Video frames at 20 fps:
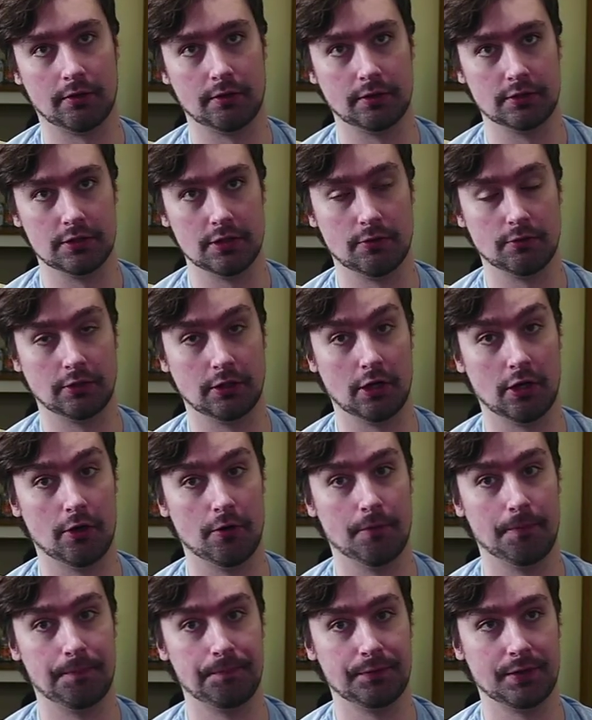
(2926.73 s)
don't go
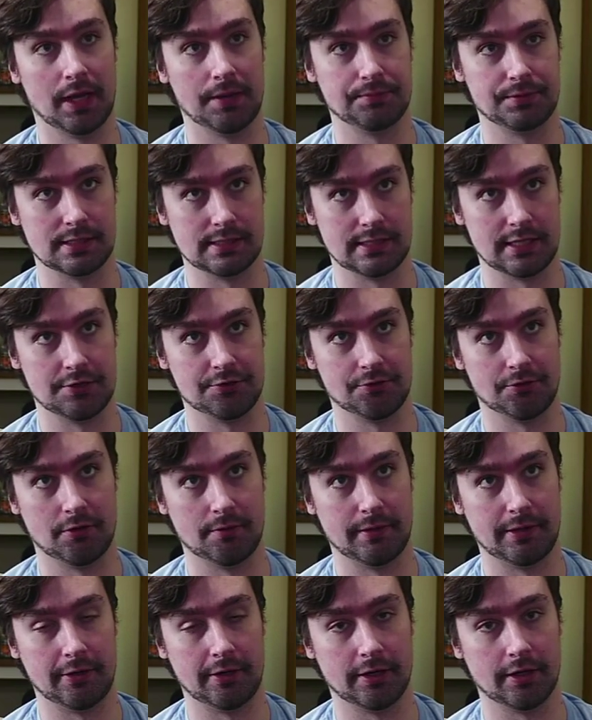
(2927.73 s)
up to Central
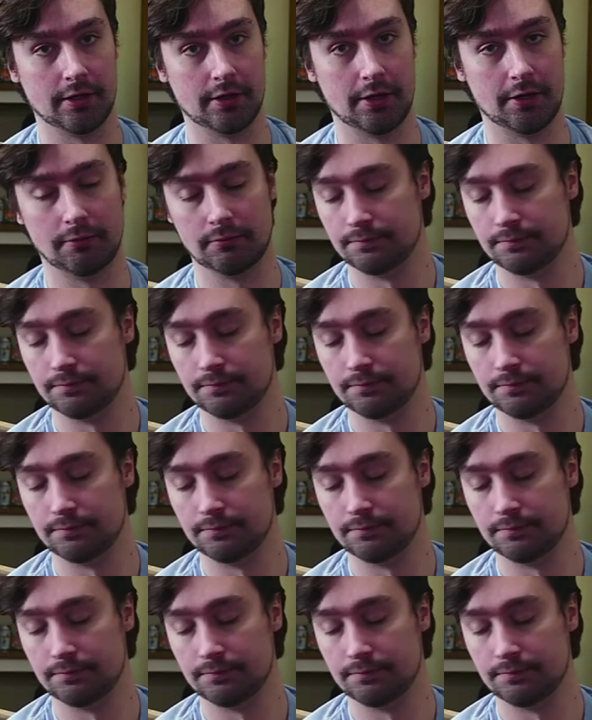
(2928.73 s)
America though.